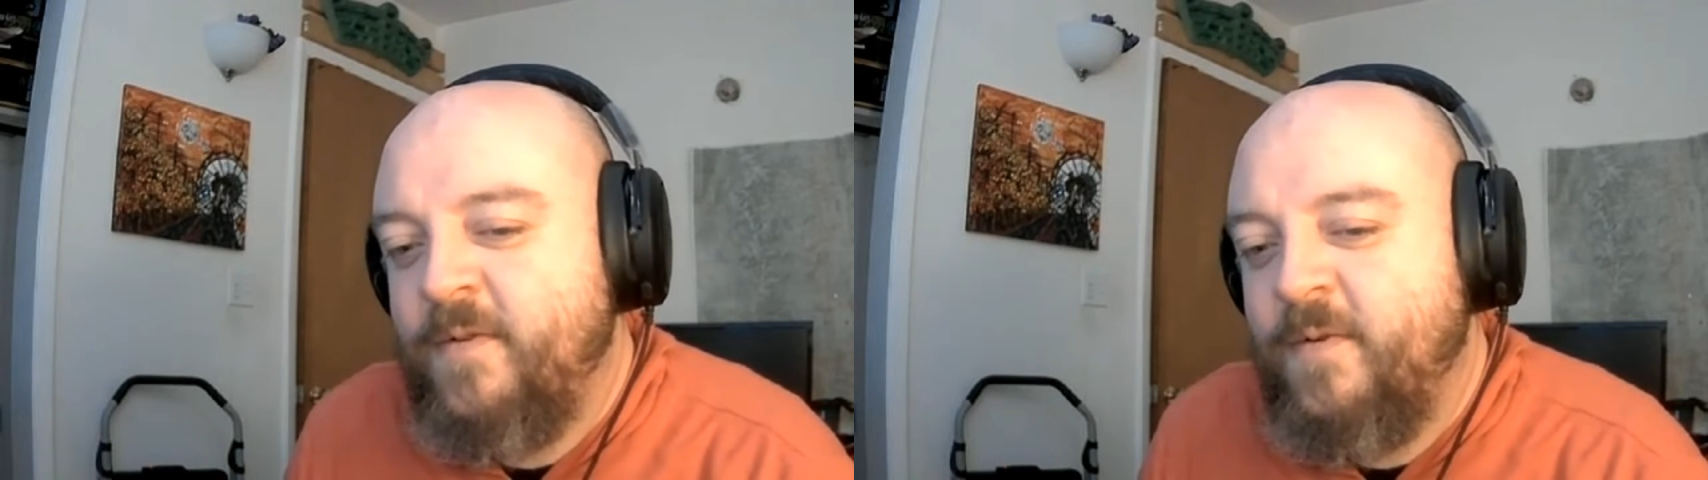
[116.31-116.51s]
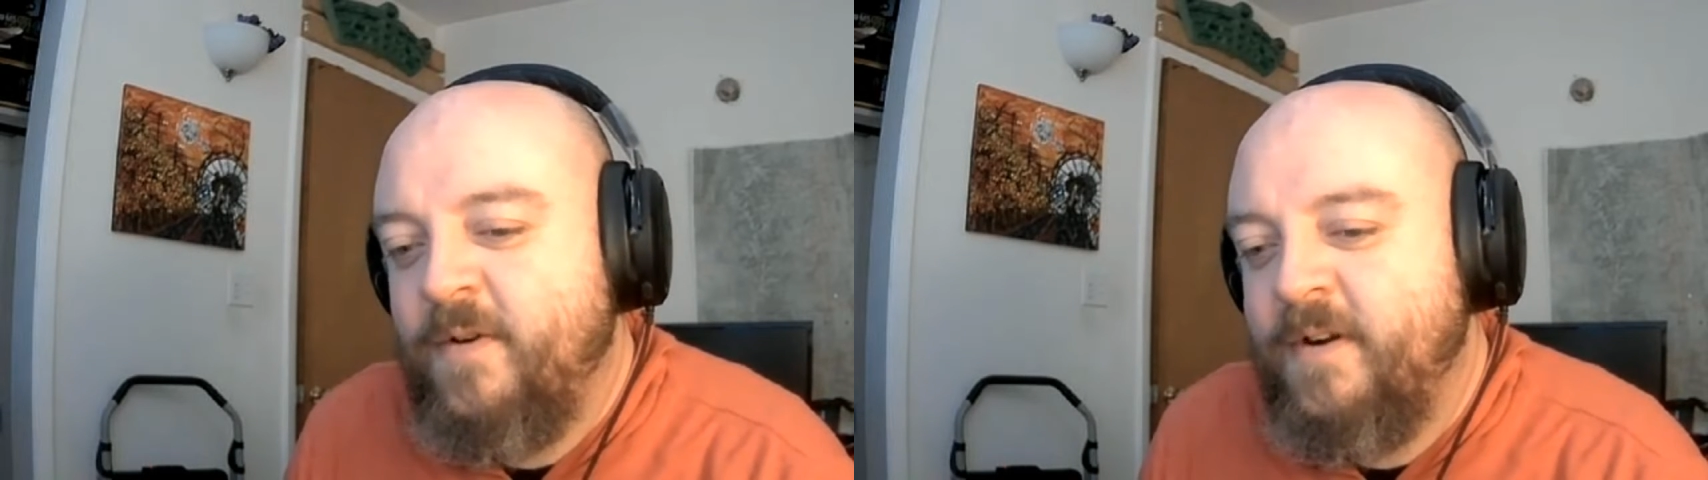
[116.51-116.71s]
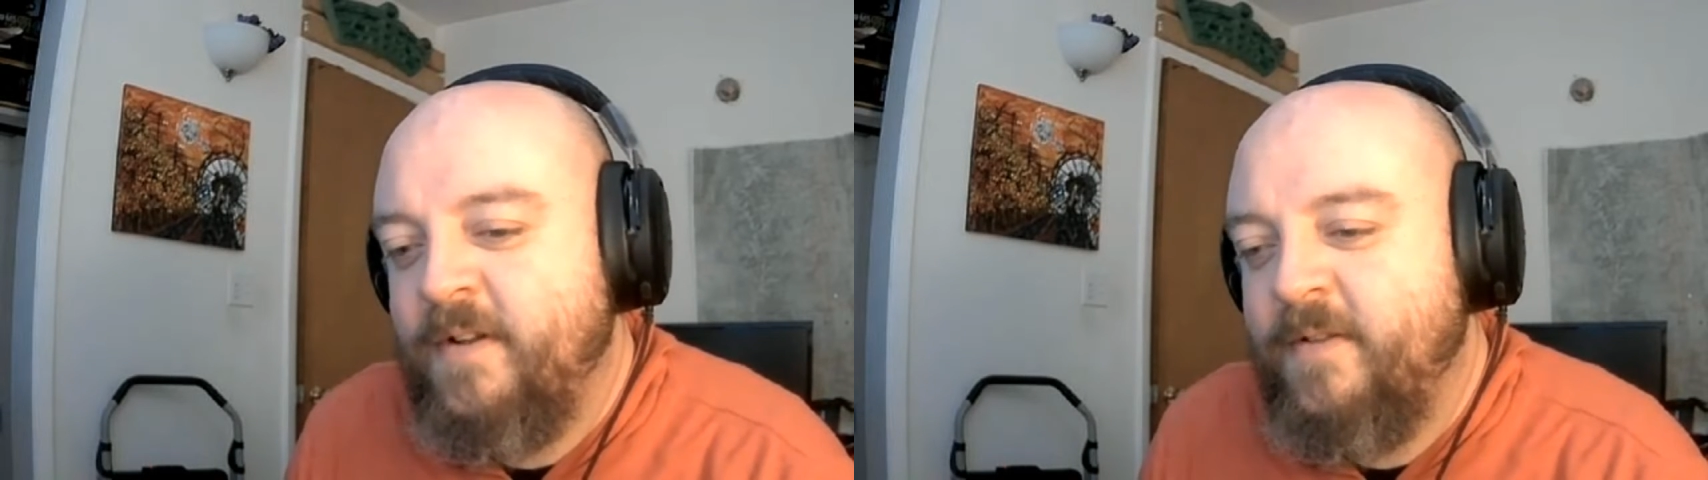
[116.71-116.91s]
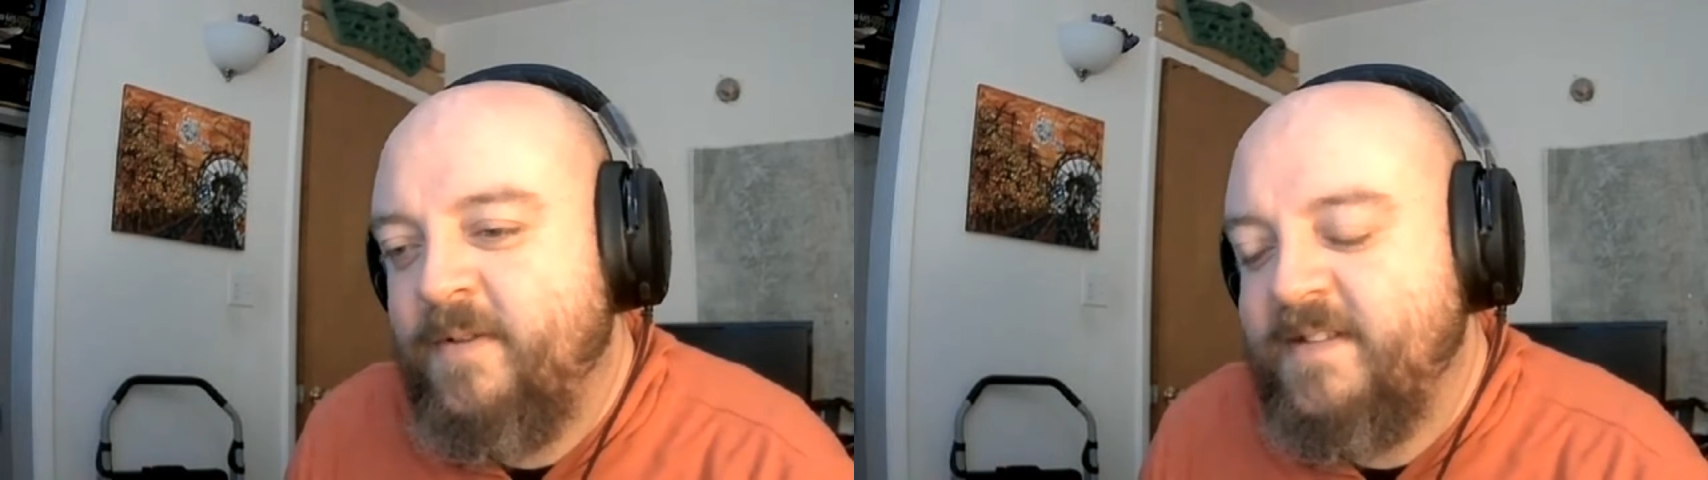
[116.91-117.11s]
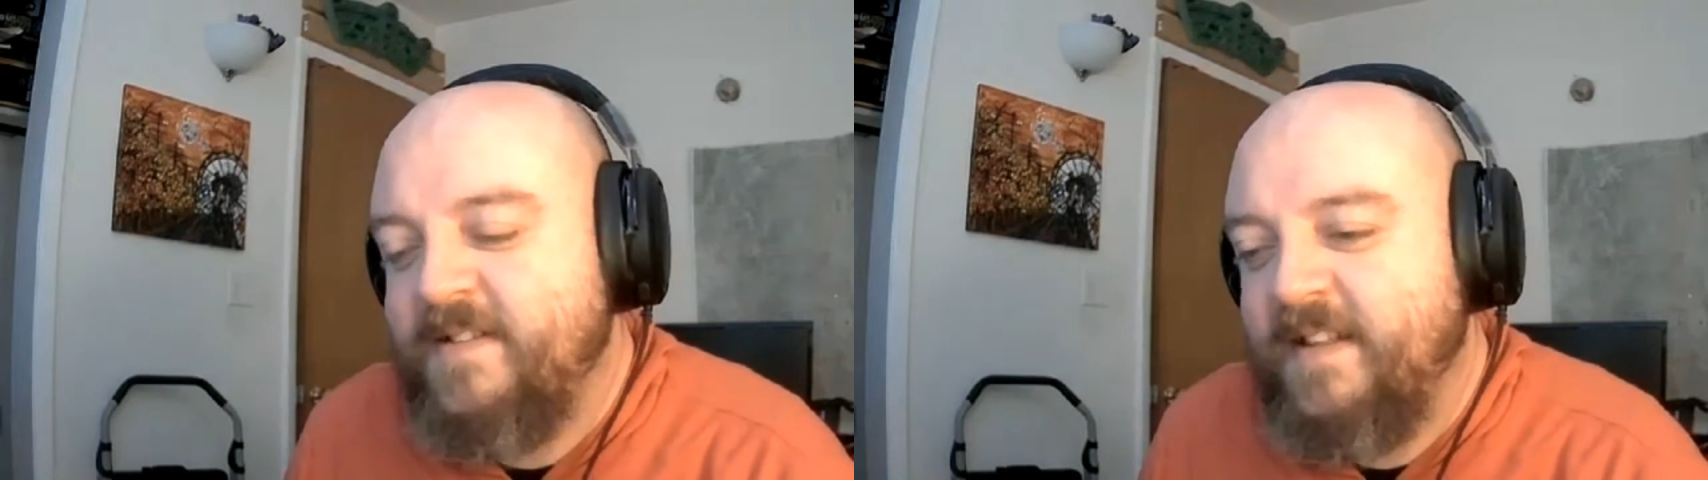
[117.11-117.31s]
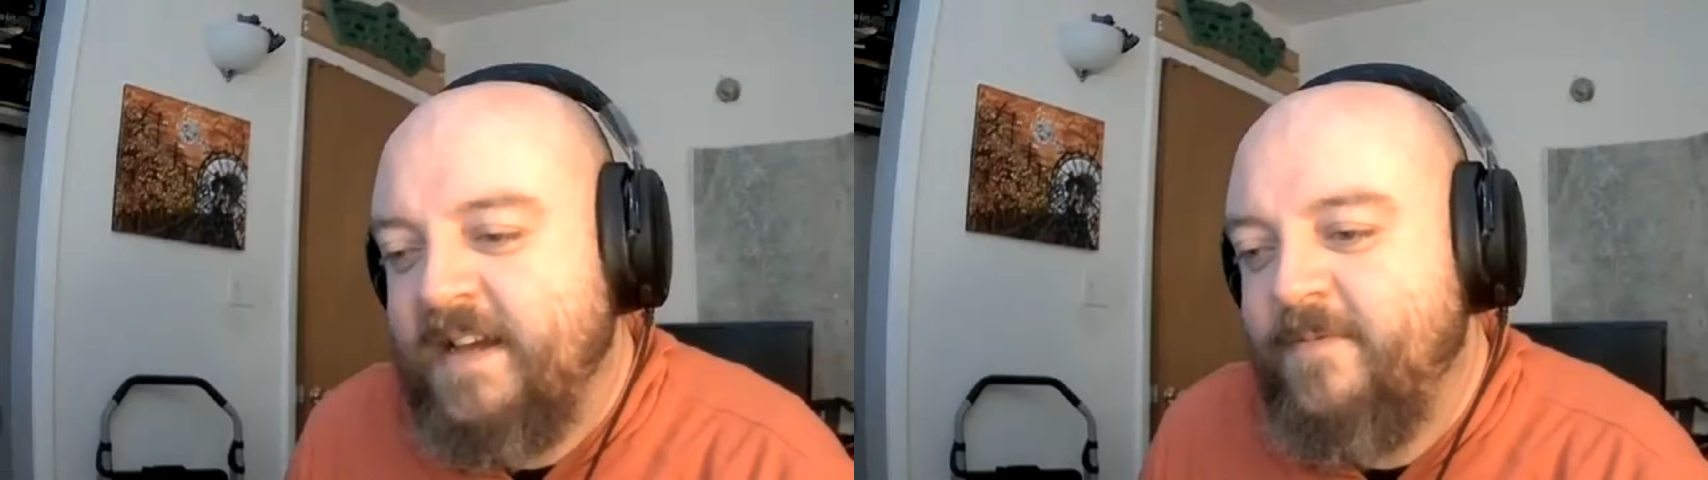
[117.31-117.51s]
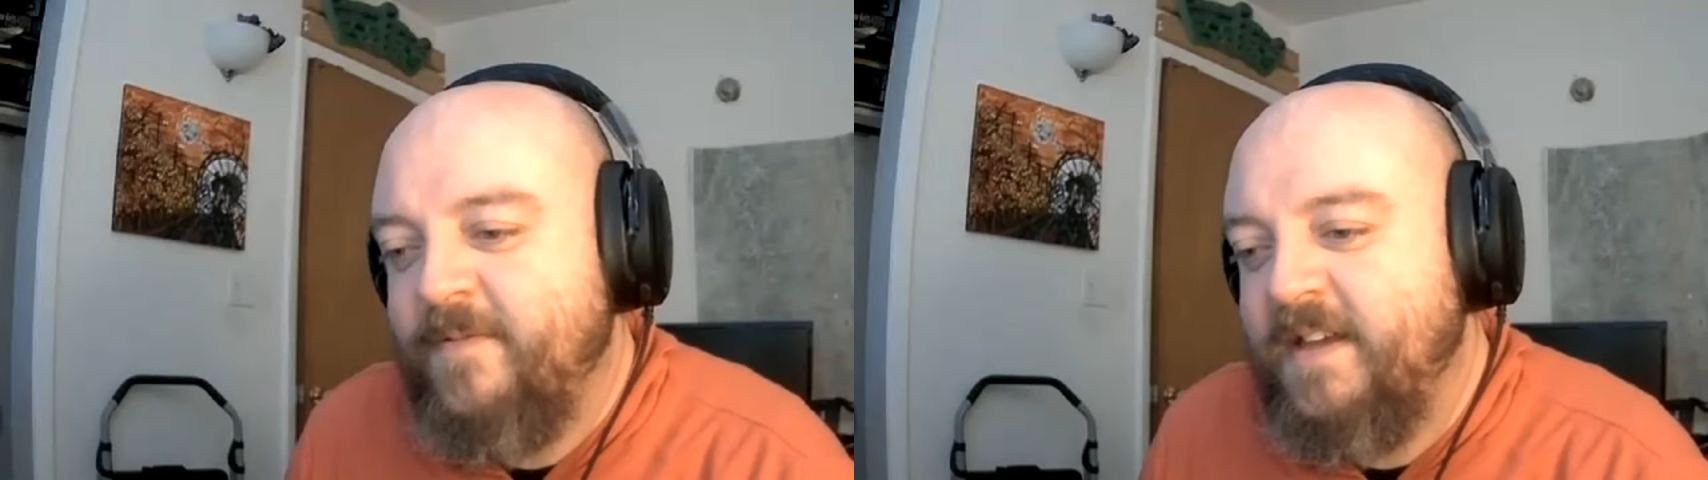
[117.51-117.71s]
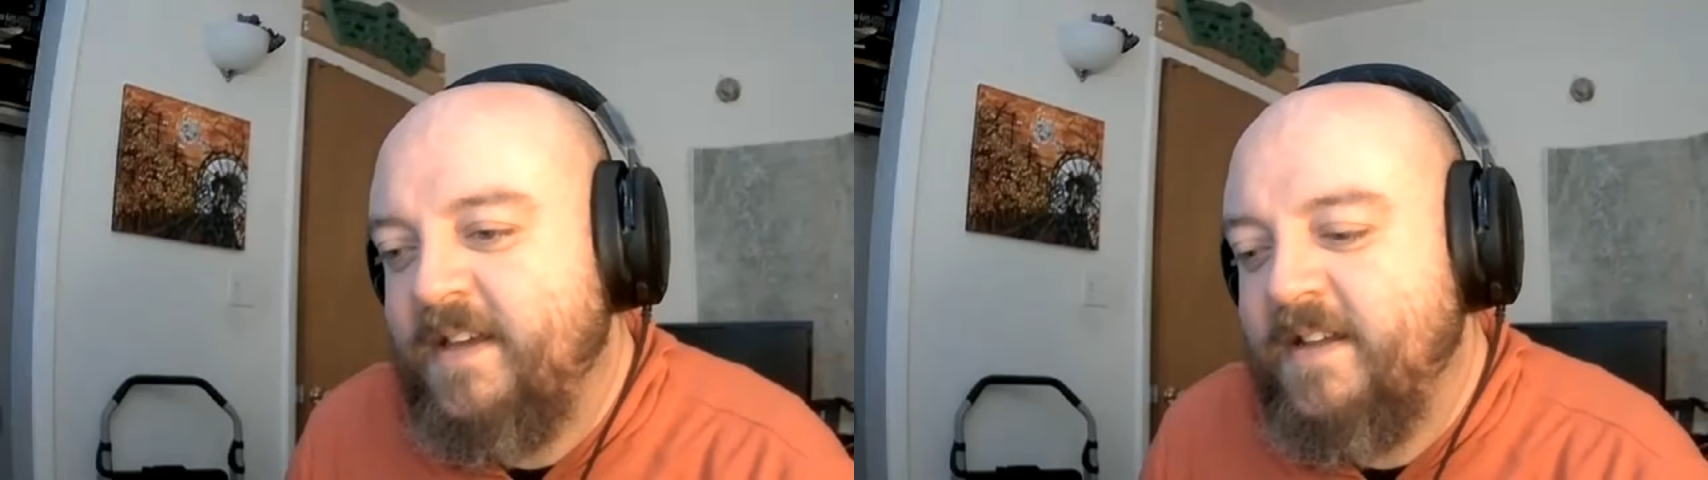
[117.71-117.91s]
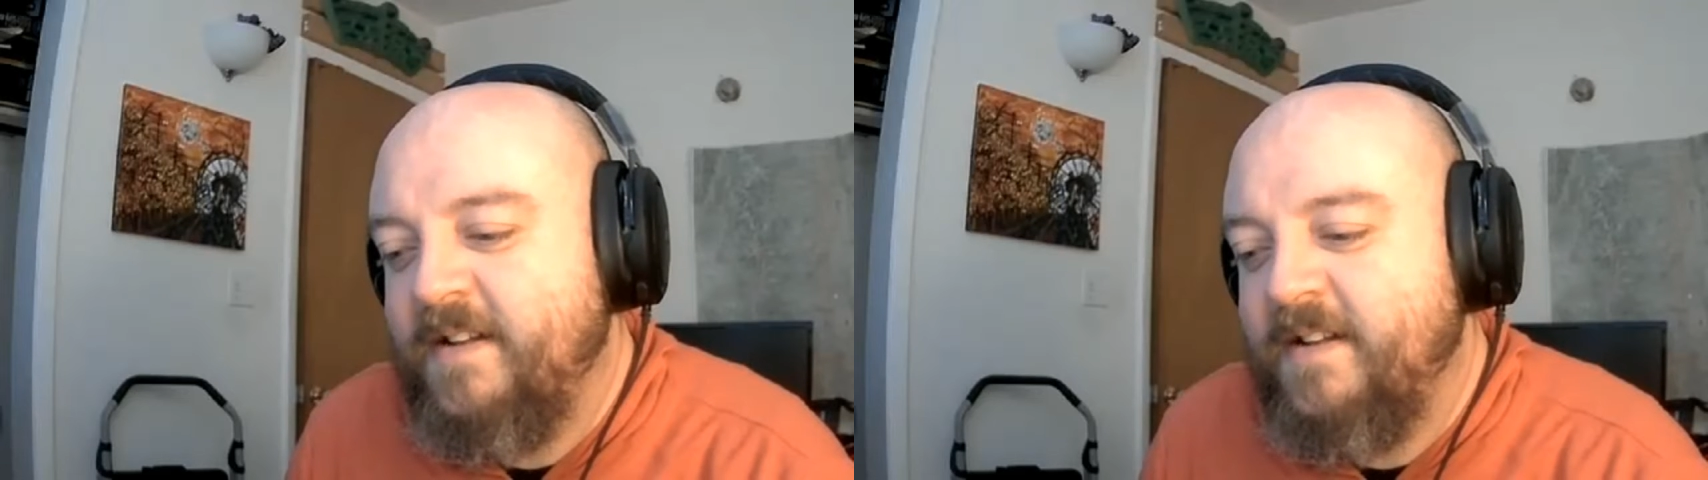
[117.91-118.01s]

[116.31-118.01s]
for the rest of that week